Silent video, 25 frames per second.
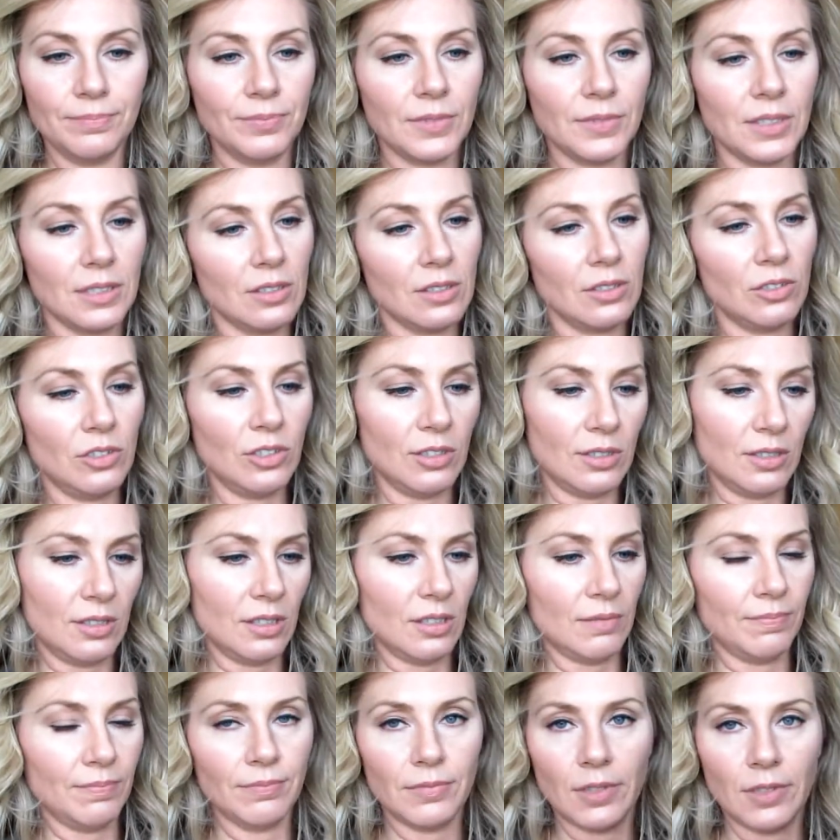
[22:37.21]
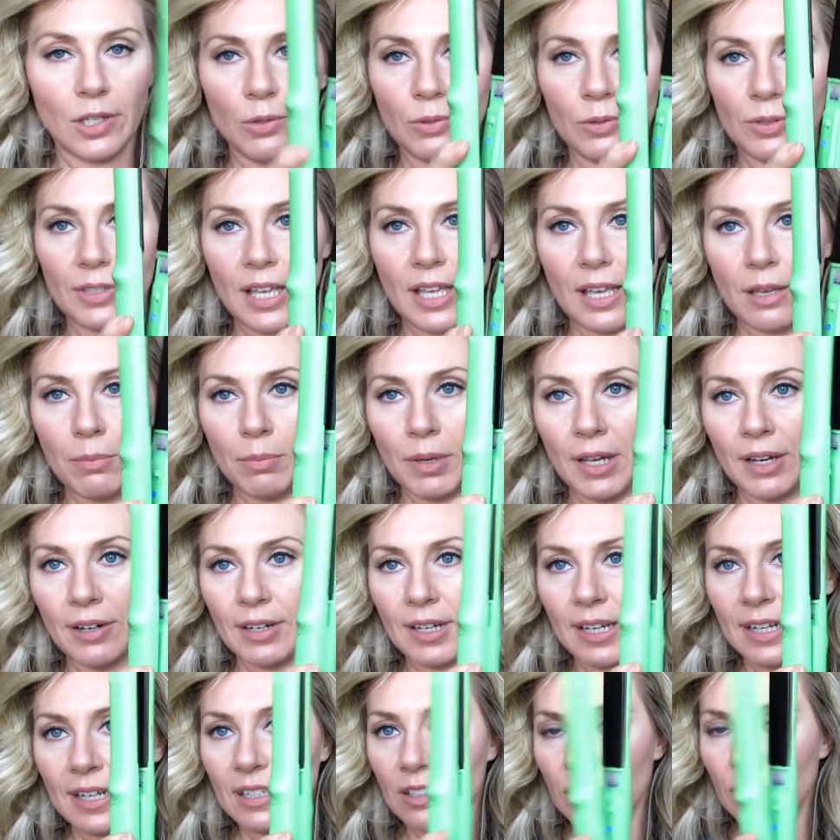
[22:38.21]
This is just a Jose Bear.
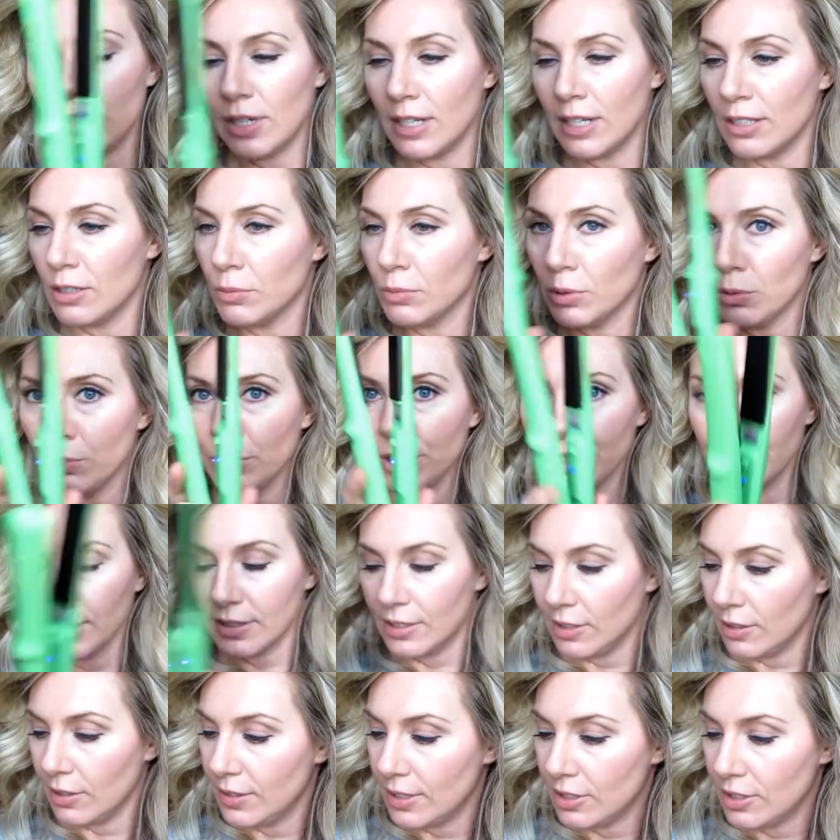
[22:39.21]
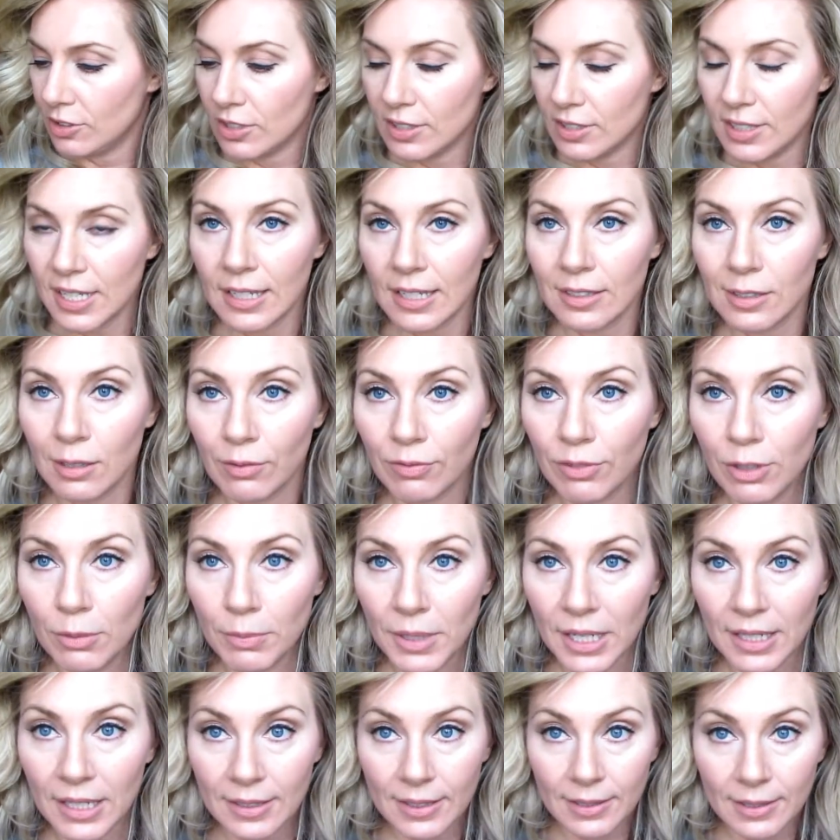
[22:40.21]
Any straightener will work, so this just takes a few
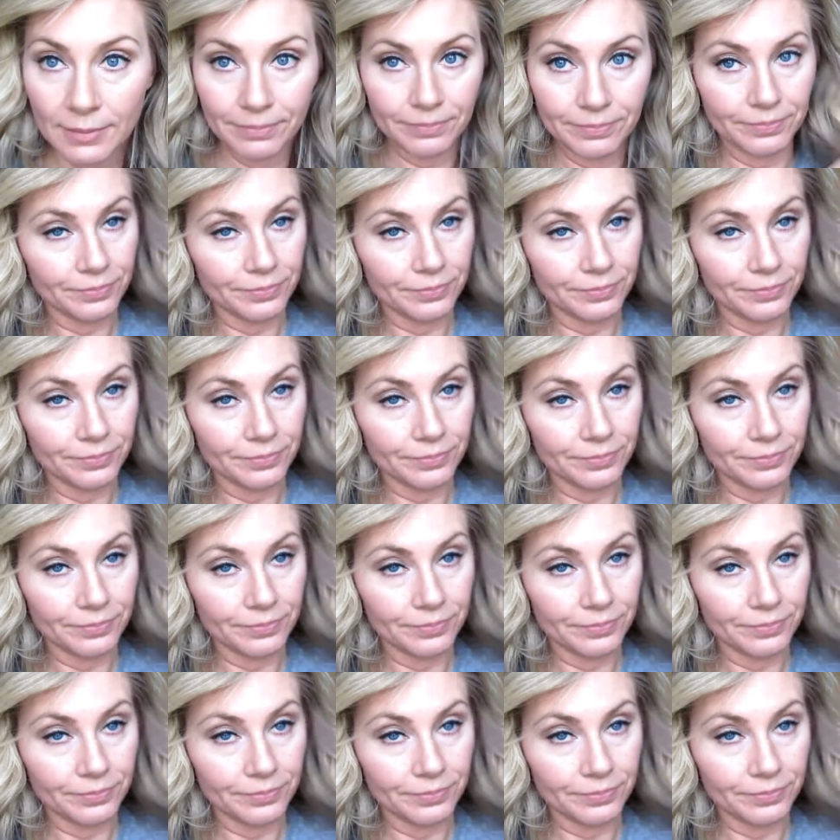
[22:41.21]
minutes.